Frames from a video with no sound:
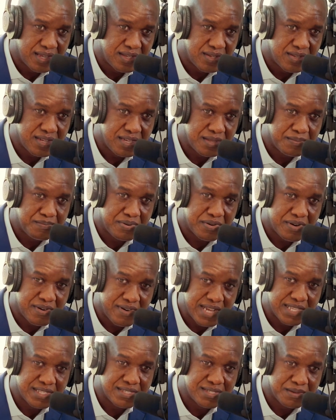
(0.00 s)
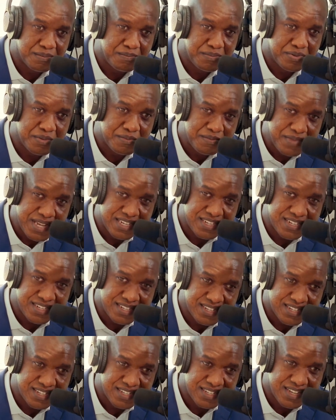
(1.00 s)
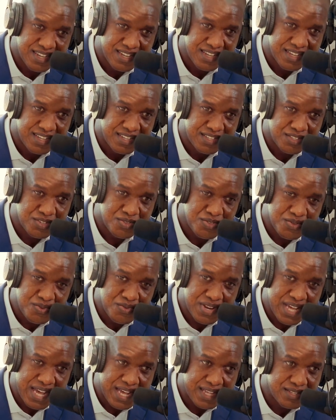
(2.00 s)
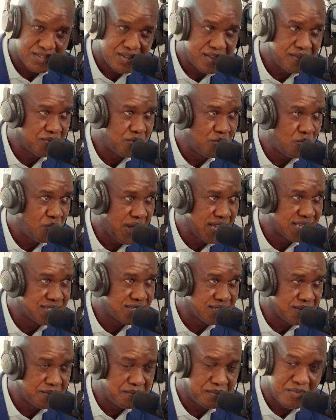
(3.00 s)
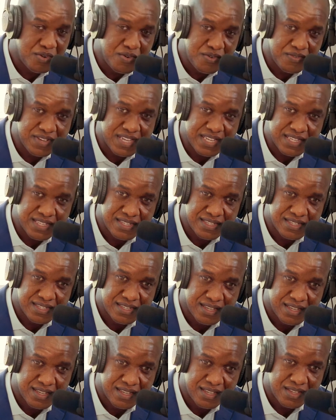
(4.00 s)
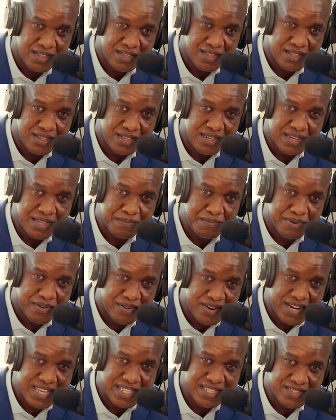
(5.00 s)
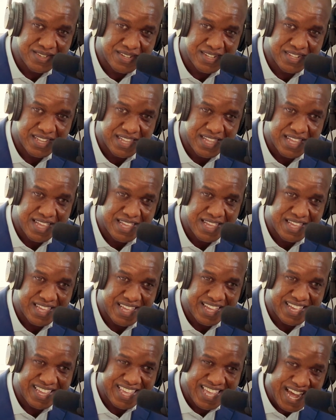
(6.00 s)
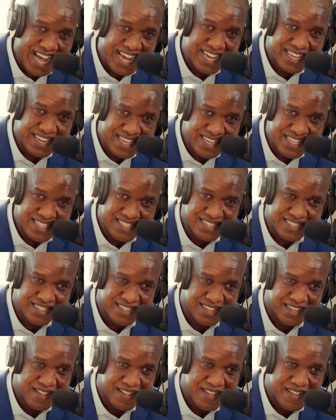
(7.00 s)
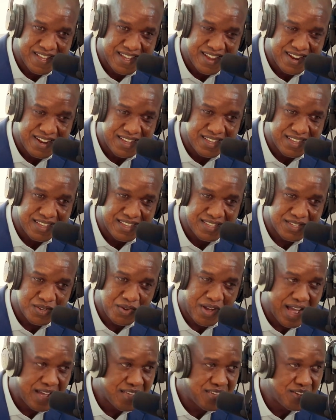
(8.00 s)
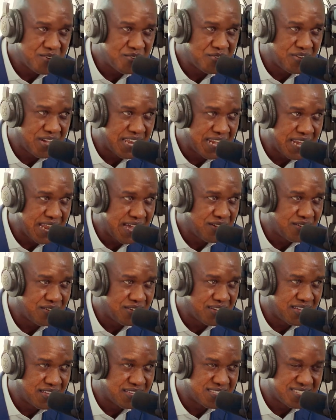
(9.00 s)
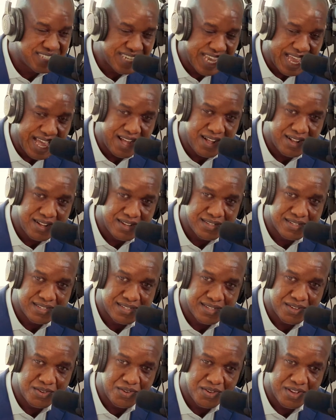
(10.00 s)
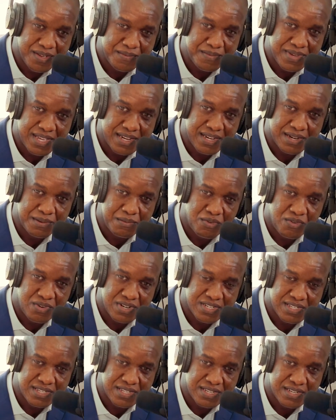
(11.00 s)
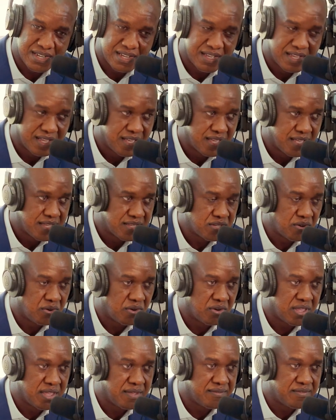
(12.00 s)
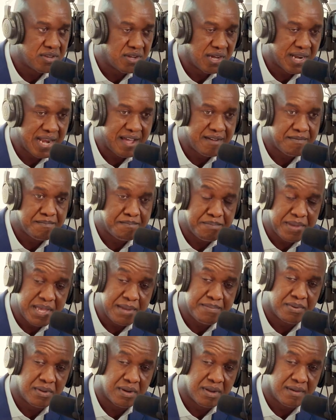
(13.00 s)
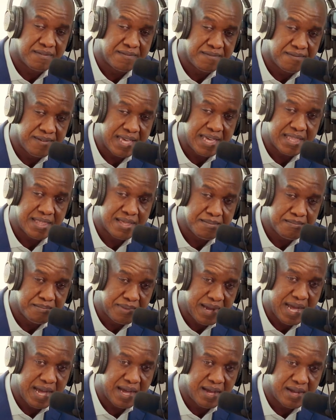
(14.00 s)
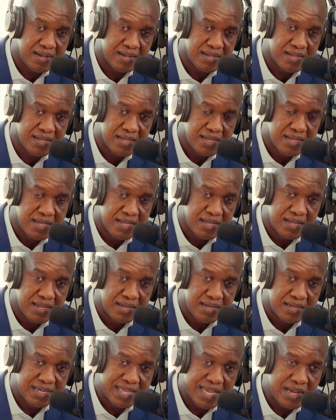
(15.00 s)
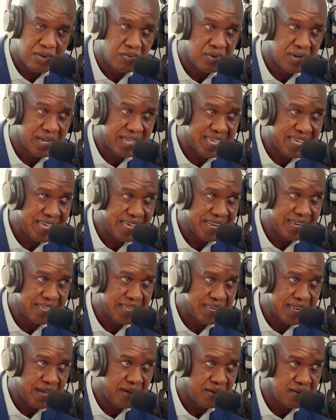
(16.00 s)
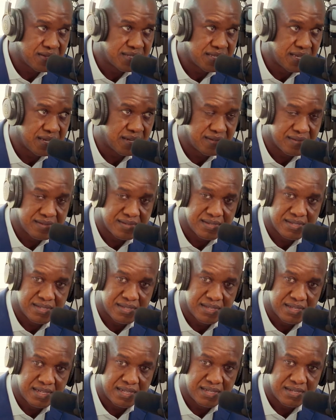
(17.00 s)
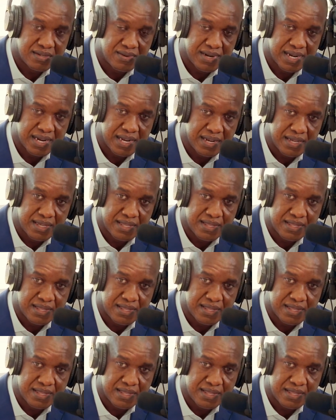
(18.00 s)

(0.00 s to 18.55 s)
you need parental permission to do that. To even watch some movies, mm-hmm. Mm-hmm. you need parental guidance. Yes. So how are you going to allow a child to go commit an abortion? So if you don't have people of faith in power, then we're killing ourselves indirectly.